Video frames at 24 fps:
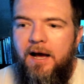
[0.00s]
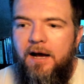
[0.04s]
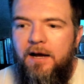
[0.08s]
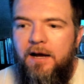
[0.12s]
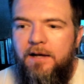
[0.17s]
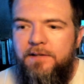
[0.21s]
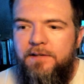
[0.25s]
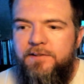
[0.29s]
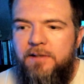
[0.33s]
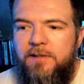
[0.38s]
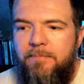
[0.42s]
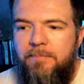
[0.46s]

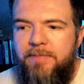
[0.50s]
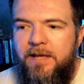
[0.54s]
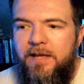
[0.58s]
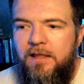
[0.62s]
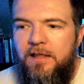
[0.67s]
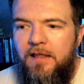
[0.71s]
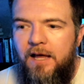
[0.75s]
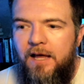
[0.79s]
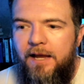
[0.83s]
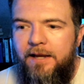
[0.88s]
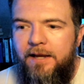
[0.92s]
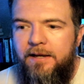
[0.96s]
something
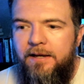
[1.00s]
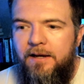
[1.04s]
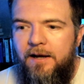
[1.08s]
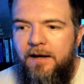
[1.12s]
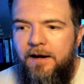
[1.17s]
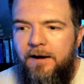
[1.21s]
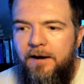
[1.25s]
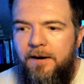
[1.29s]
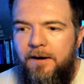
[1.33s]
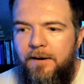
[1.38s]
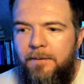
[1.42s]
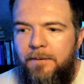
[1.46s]
like
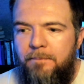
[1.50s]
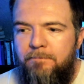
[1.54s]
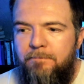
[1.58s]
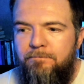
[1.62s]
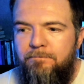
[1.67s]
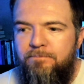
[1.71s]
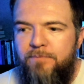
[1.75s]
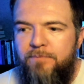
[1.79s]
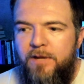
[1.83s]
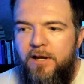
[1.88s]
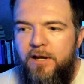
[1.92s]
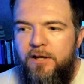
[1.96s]

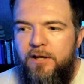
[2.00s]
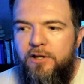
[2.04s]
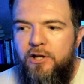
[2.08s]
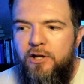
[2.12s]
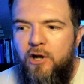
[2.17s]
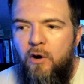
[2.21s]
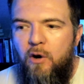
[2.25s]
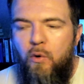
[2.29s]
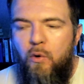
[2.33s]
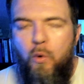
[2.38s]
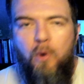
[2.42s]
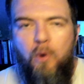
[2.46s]

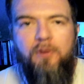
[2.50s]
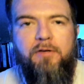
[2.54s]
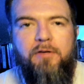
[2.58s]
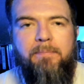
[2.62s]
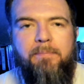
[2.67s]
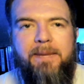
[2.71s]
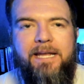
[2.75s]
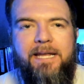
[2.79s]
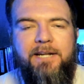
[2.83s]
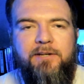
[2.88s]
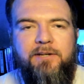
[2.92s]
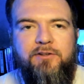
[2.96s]

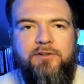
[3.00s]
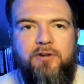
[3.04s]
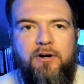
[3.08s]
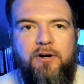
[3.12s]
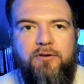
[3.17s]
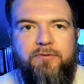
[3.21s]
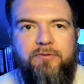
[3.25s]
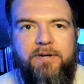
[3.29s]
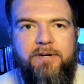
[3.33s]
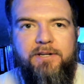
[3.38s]
orthopedic surgery.